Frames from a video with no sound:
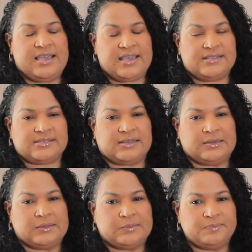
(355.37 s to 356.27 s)
It's
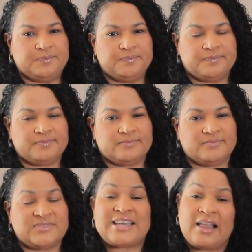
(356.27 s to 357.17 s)

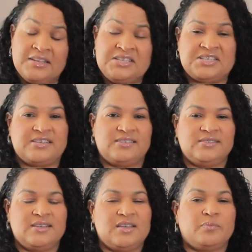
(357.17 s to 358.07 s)
challenging,
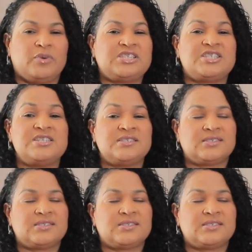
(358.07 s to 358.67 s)
but